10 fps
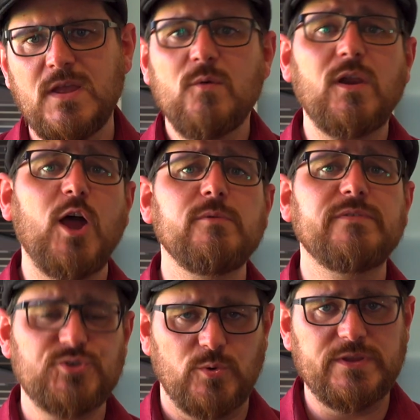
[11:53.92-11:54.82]
Well, I hope you've
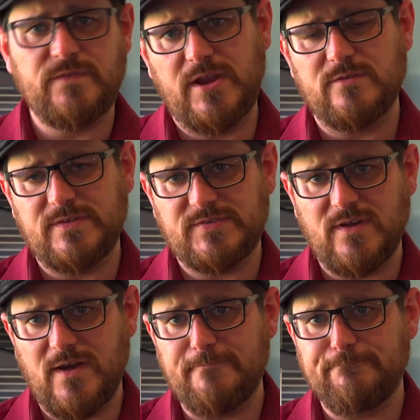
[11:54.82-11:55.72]
enjoyed the video this
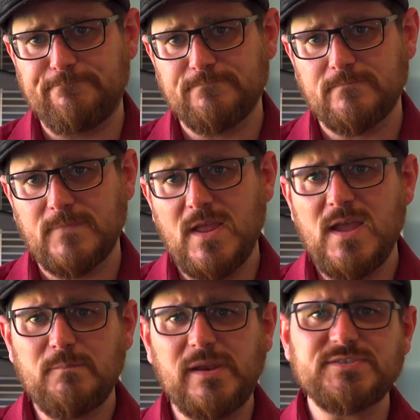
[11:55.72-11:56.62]
time.
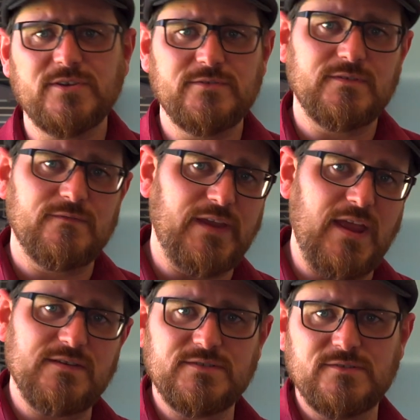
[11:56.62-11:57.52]
Please don't
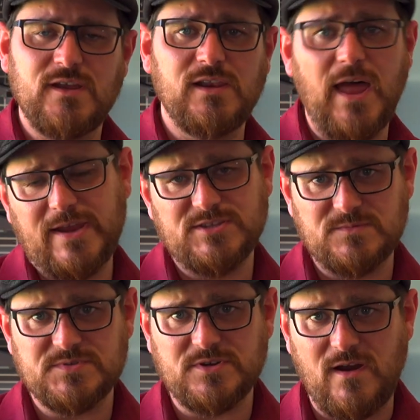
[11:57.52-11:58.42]
forget to like and
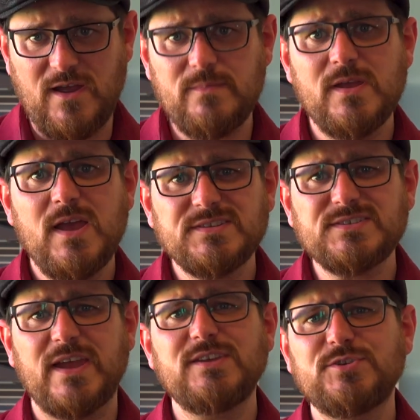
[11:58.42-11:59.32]
subscribe.
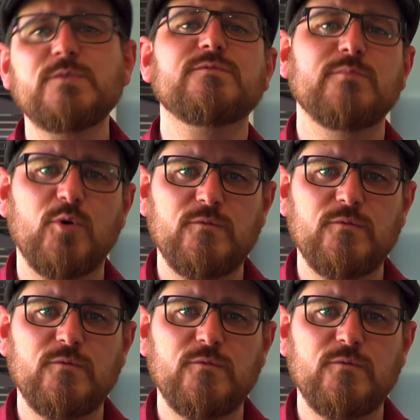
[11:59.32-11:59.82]
Stay tuned for more